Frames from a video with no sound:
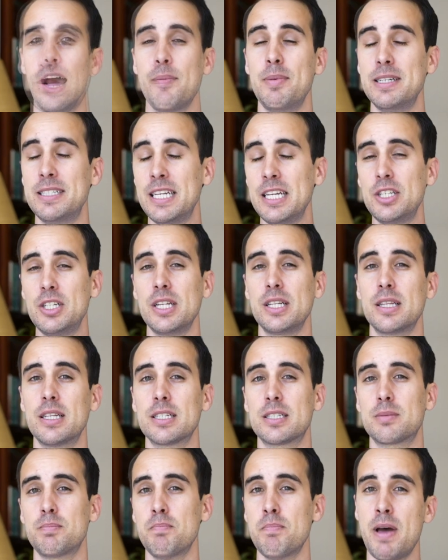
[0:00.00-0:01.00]
I've been teaching
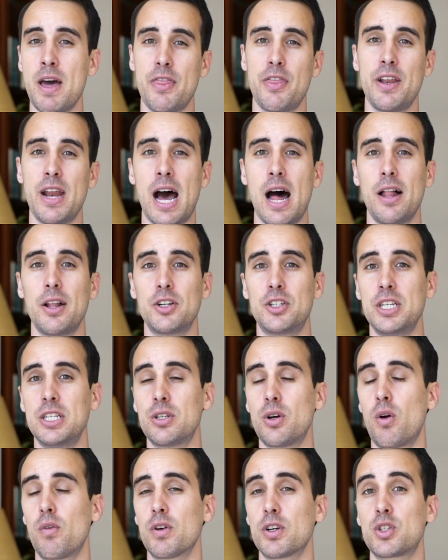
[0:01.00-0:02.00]
this methodology
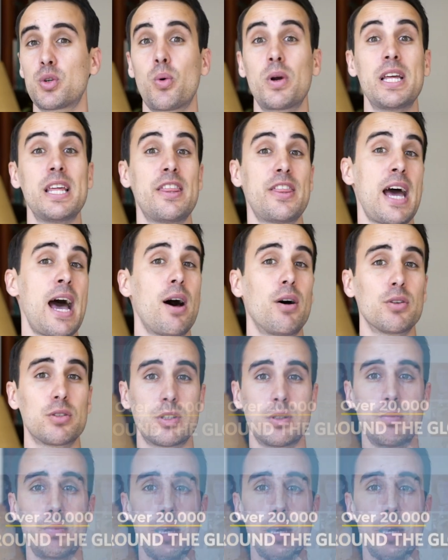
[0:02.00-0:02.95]
to over 20,000